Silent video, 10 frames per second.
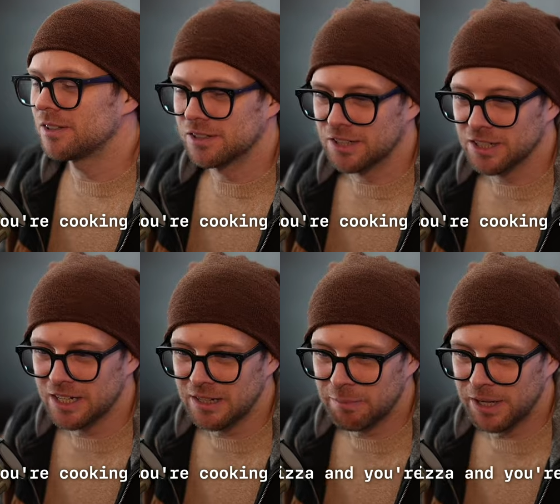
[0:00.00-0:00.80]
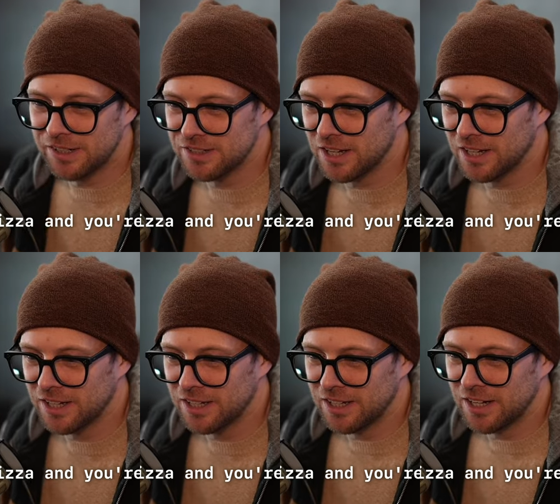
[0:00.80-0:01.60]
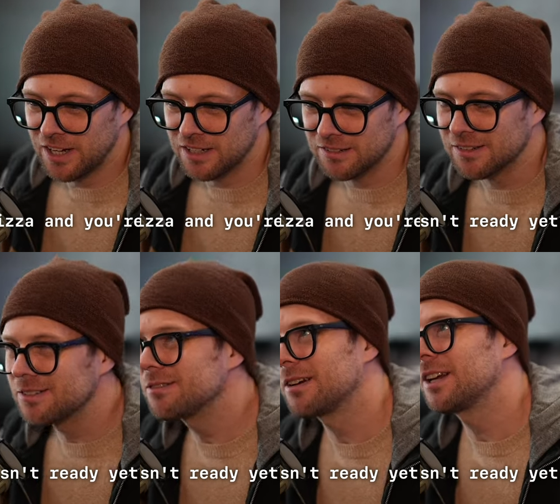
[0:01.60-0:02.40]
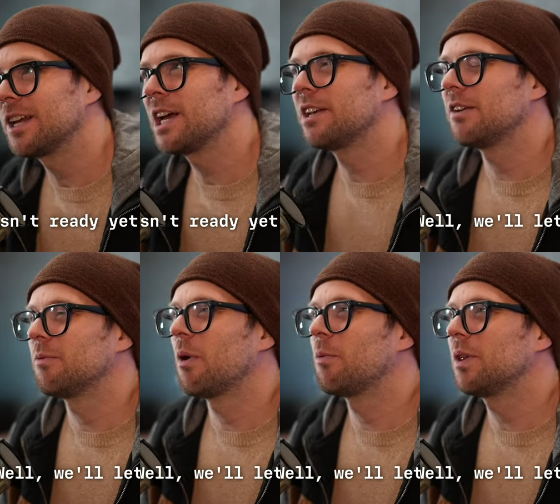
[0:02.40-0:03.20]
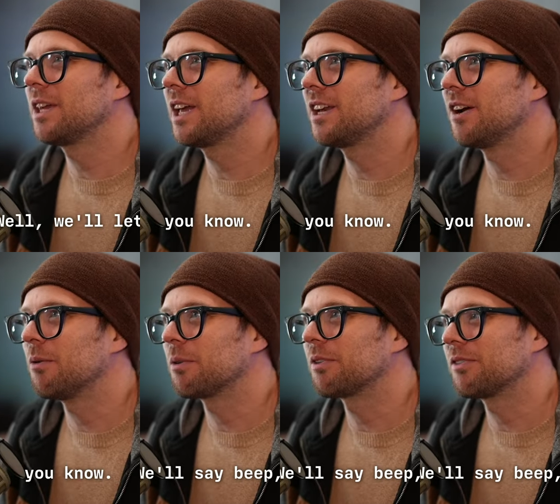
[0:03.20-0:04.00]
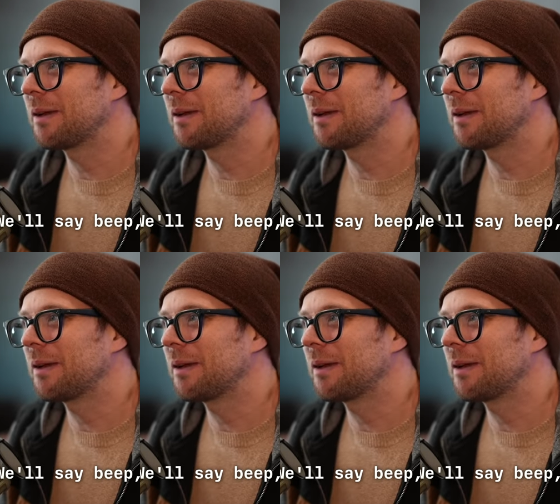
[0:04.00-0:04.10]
You're cooking a pizza and your is not ready yet. Well, we'll let you know. We'll say